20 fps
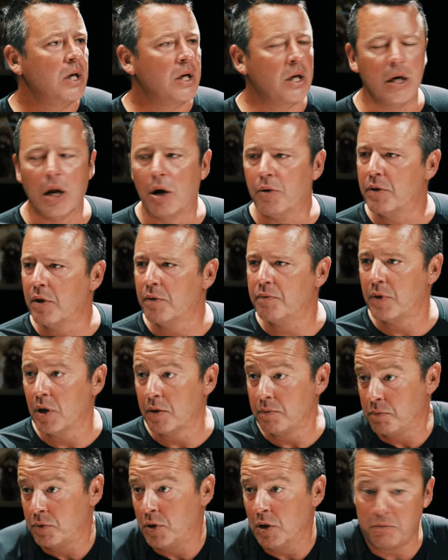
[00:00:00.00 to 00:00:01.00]

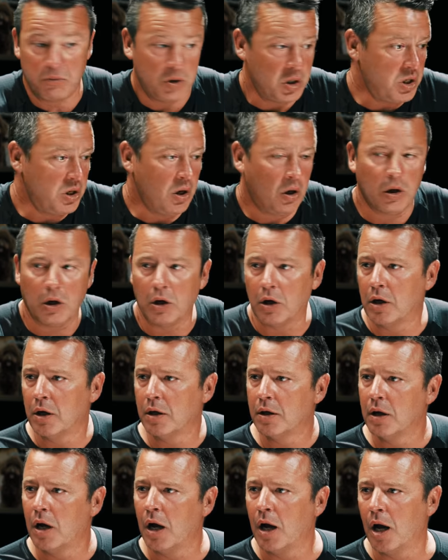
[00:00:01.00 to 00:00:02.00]
that the young
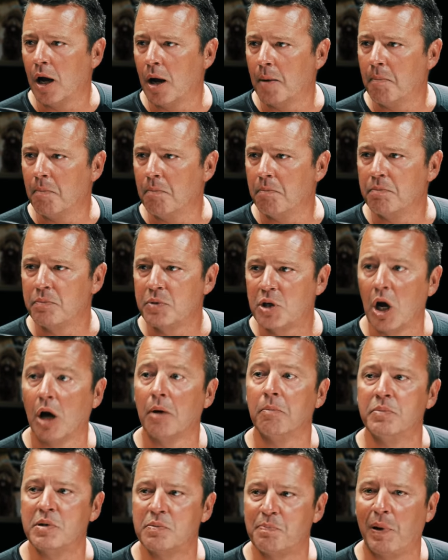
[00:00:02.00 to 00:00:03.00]

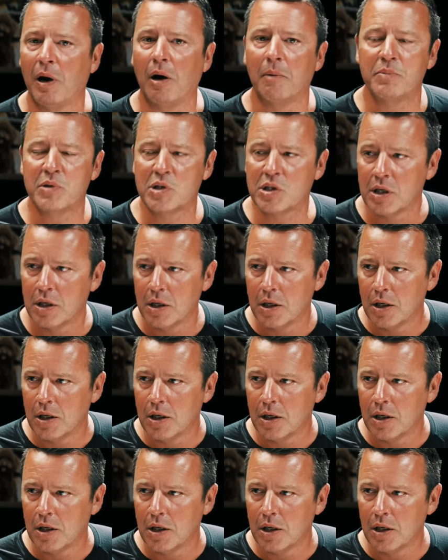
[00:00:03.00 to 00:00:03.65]
cubs, pups,